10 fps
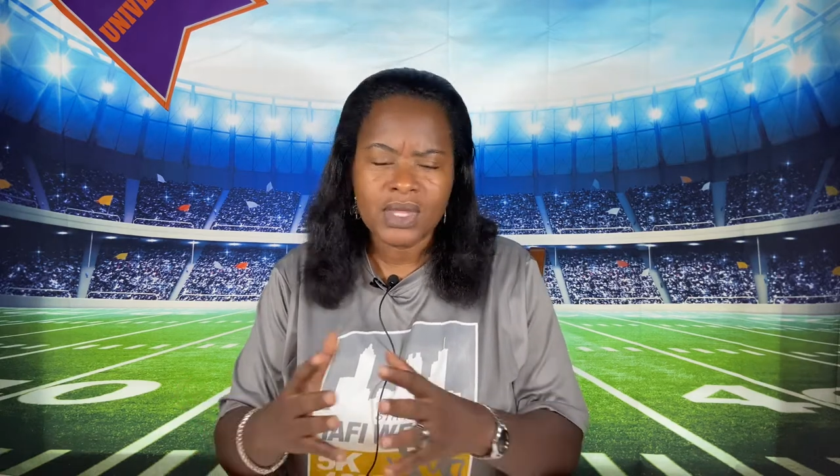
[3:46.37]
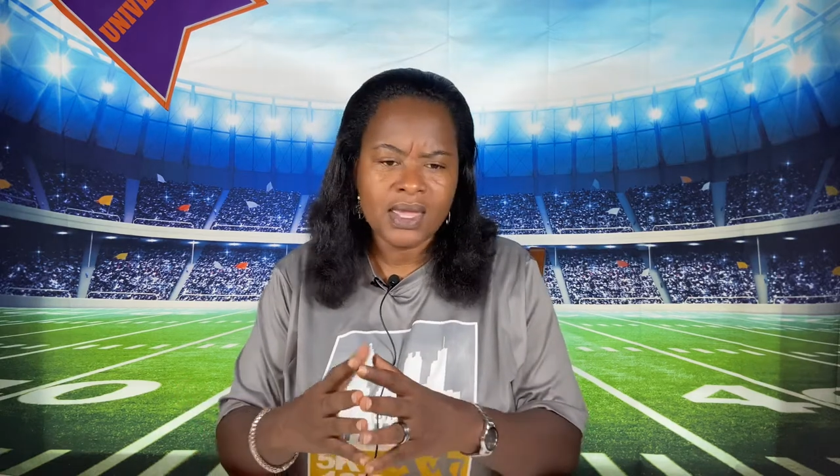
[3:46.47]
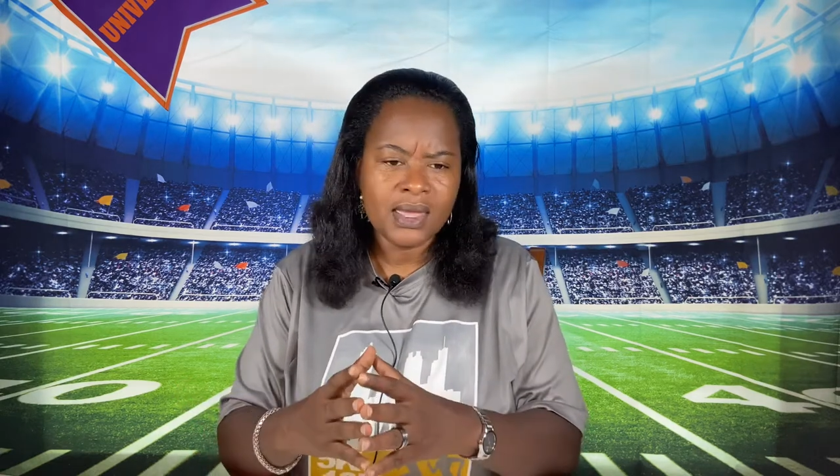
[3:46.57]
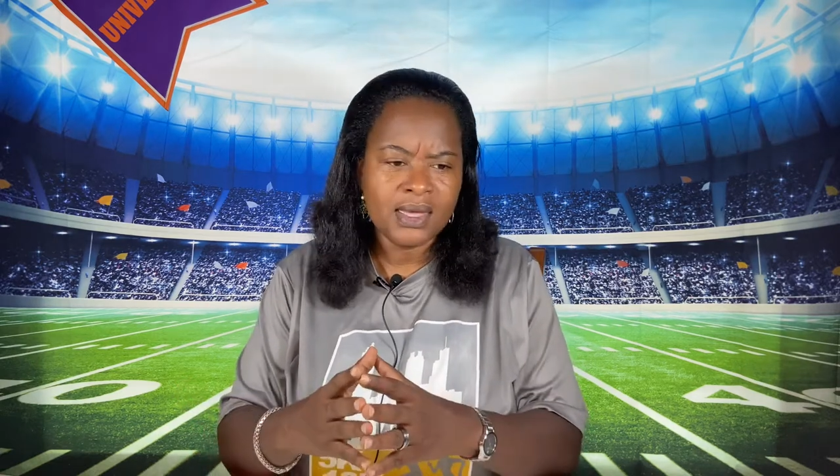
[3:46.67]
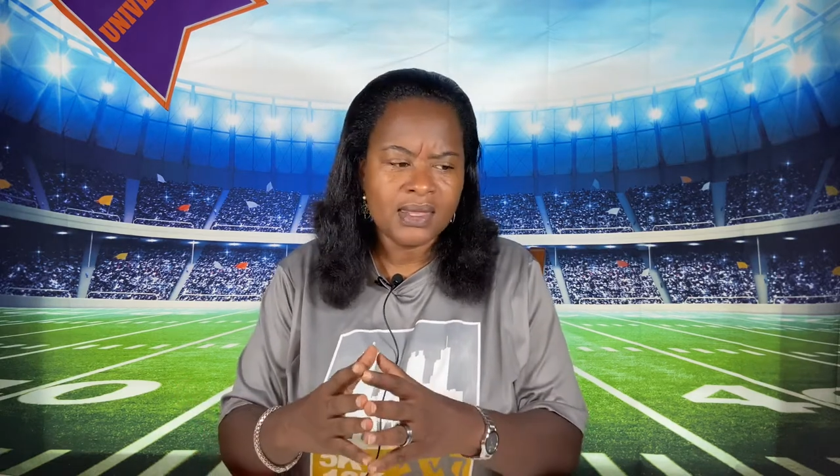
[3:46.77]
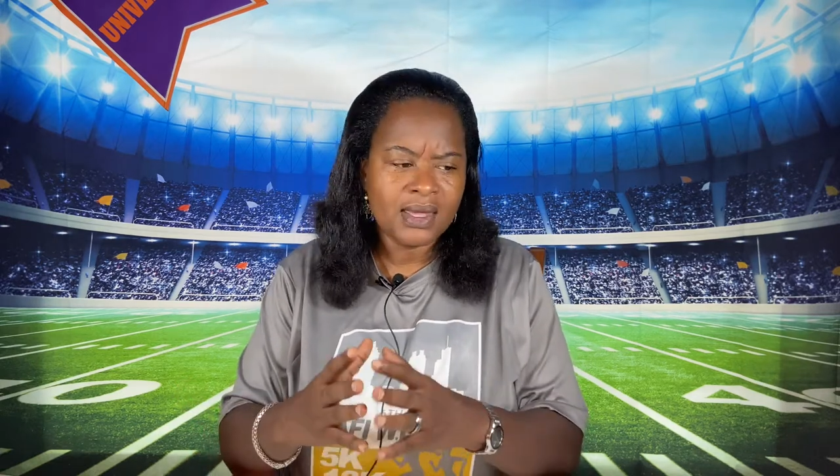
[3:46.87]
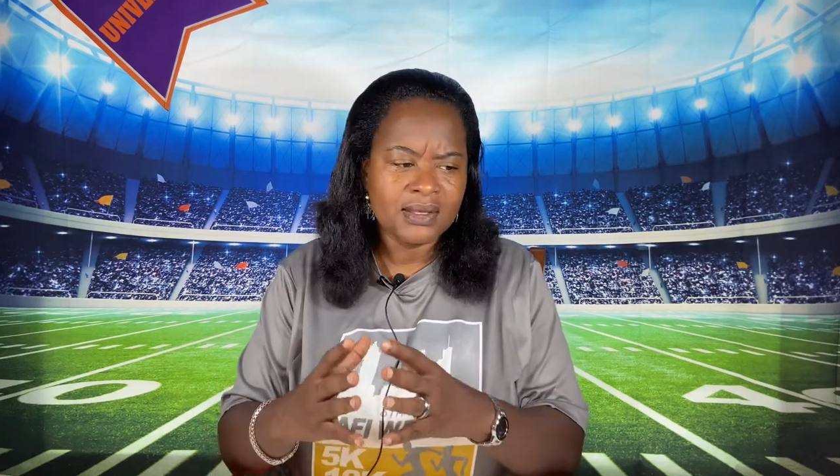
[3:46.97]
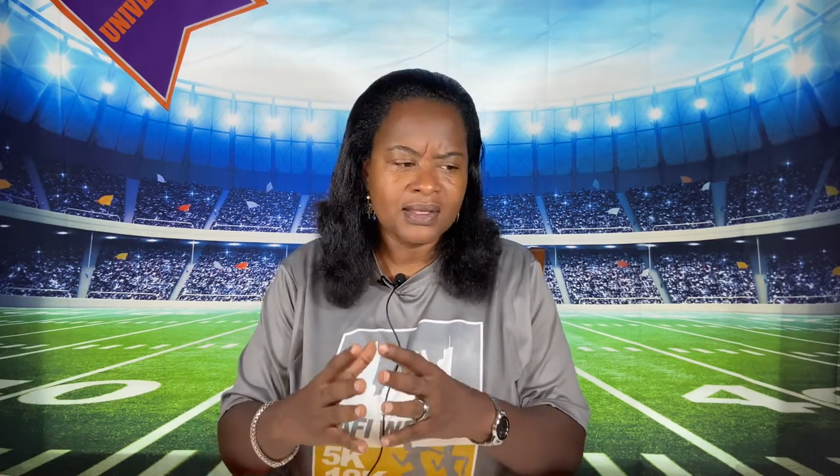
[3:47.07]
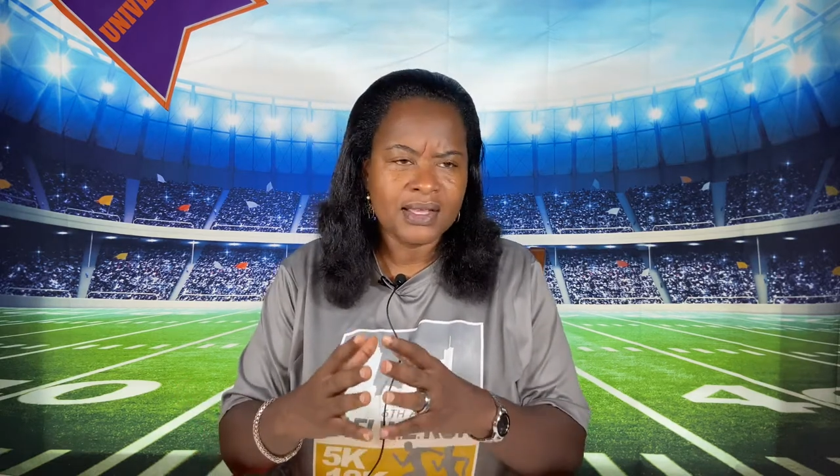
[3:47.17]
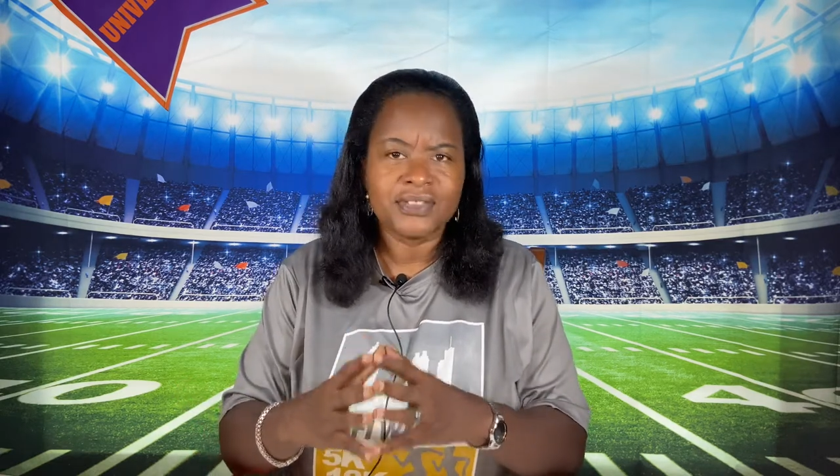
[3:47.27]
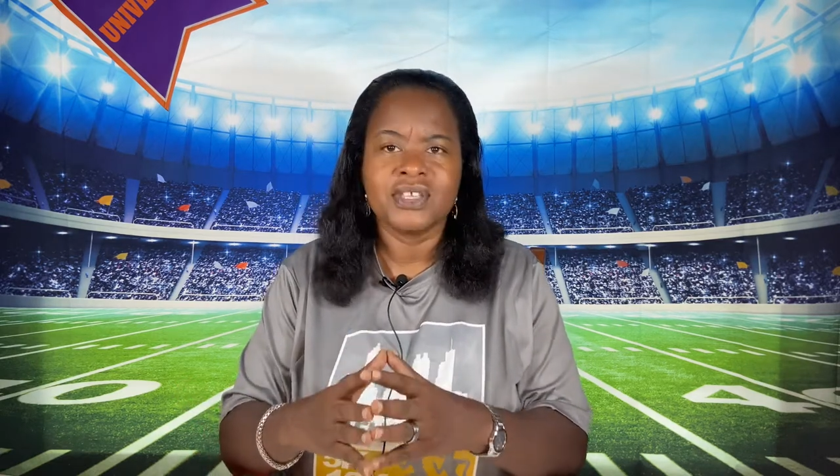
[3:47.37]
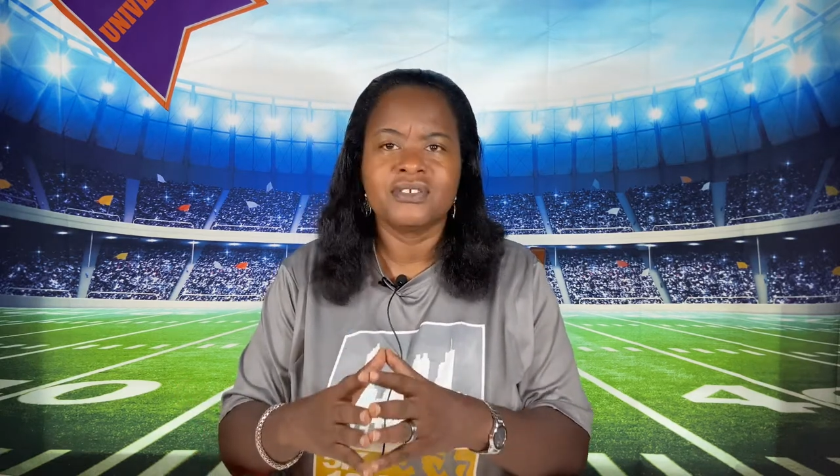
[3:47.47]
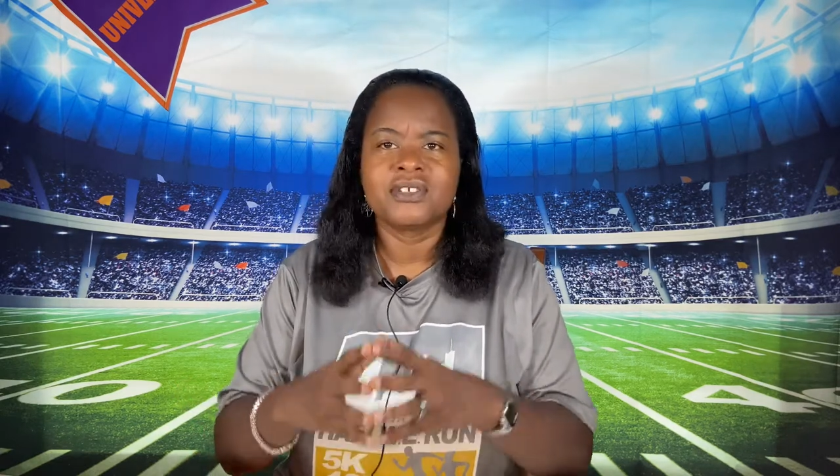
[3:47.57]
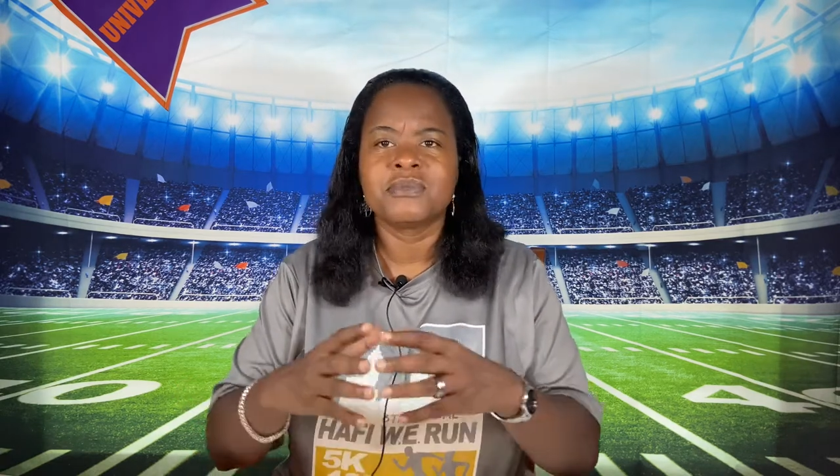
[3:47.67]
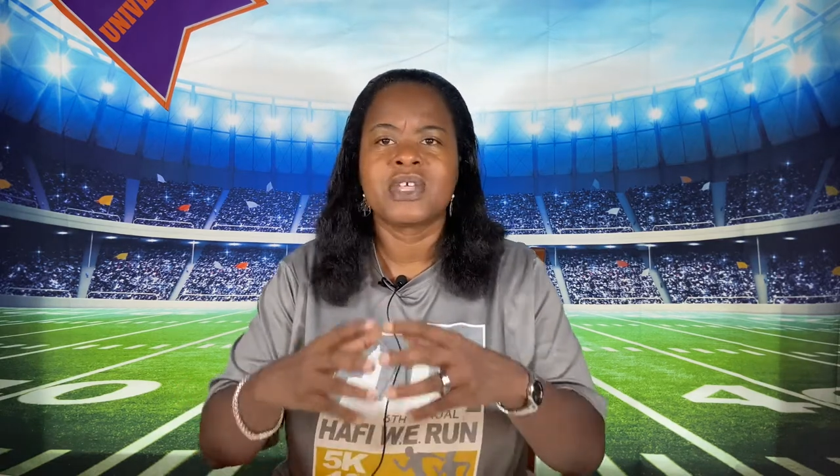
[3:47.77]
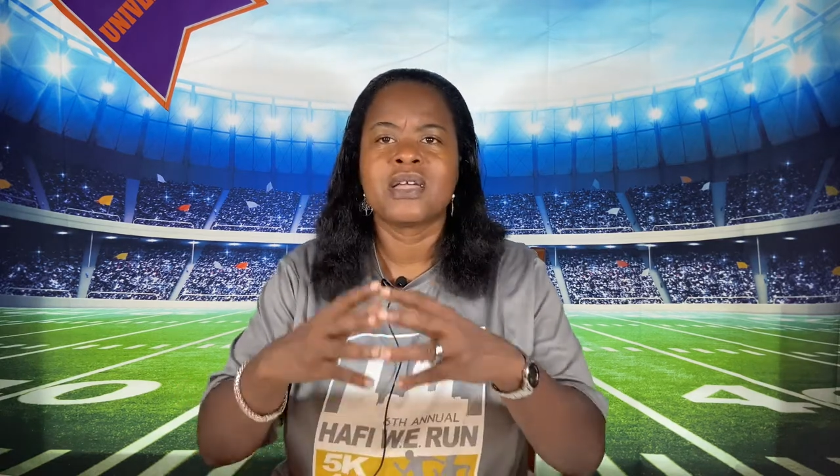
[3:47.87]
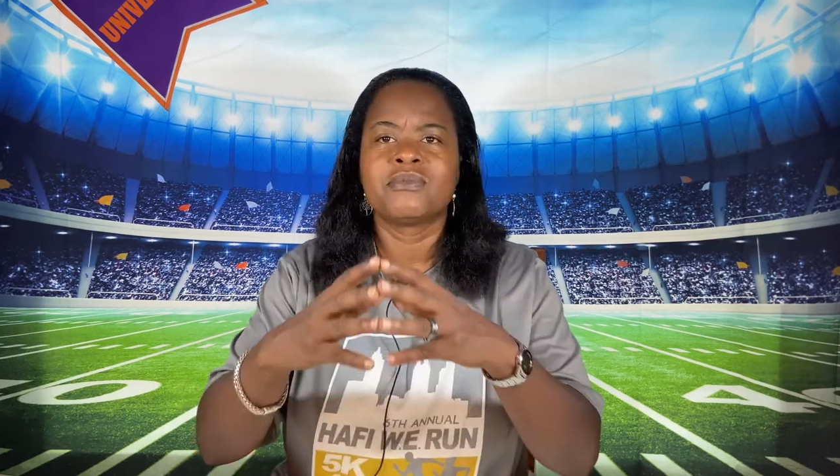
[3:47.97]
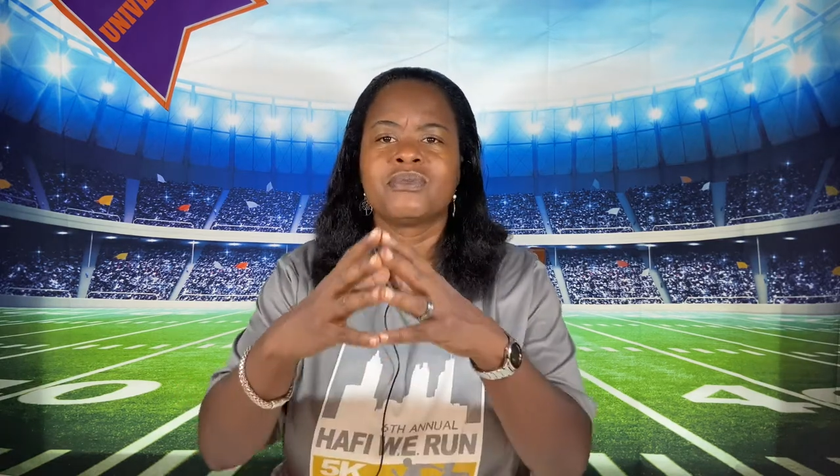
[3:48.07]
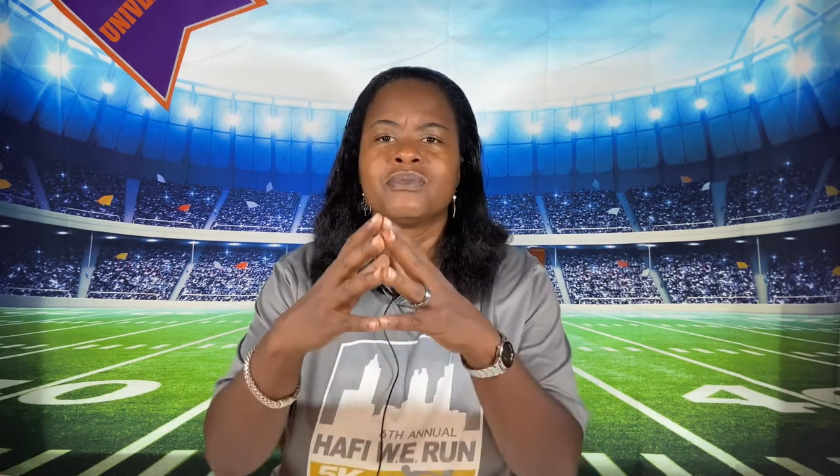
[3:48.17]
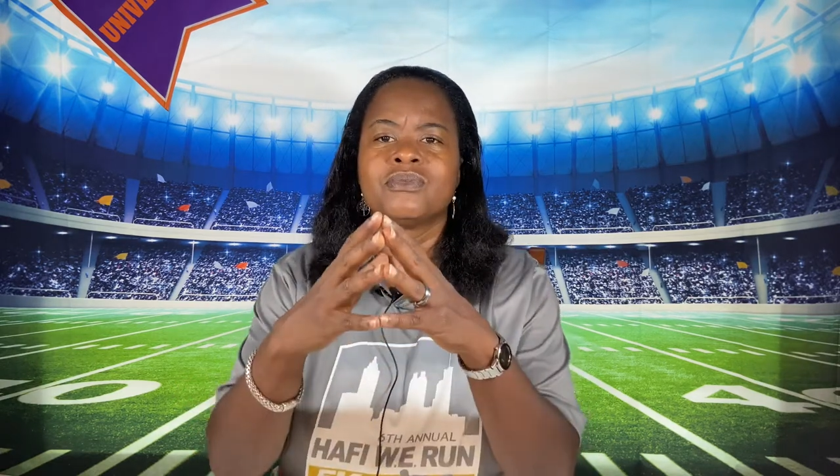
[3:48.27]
And I, I think sometimes